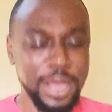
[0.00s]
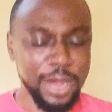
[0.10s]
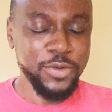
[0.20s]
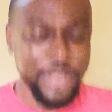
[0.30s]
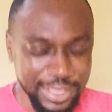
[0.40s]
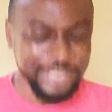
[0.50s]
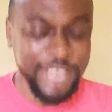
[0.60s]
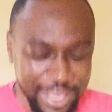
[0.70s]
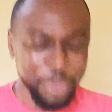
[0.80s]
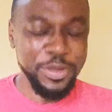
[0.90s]
We
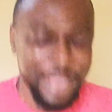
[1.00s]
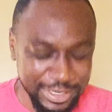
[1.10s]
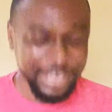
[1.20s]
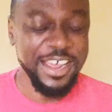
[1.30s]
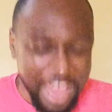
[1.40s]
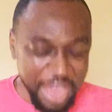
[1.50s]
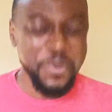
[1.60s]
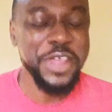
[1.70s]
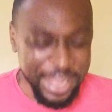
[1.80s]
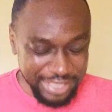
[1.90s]
enter, we enter,
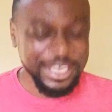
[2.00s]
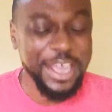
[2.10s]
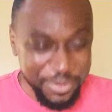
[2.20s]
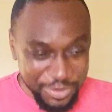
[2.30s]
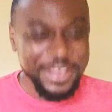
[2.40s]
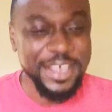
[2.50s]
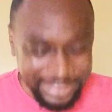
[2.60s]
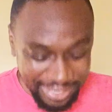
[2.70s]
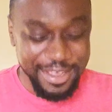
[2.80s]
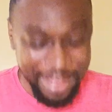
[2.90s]
we enter, we
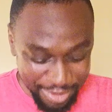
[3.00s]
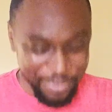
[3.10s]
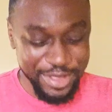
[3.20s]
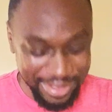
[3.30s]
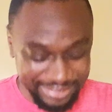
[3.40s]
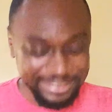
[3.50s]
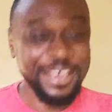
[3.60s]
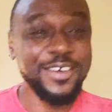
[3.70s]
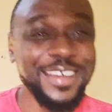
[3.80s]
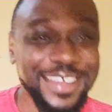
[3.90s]
enter, we
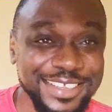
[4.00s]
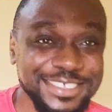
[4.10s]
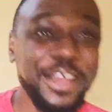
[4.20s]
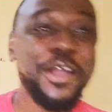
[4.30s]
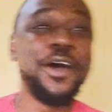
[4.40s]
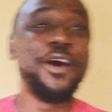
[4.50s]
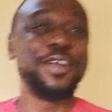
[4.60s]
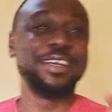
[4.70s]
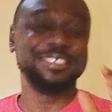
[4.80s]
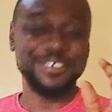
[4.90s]
enter, we enter. Alright.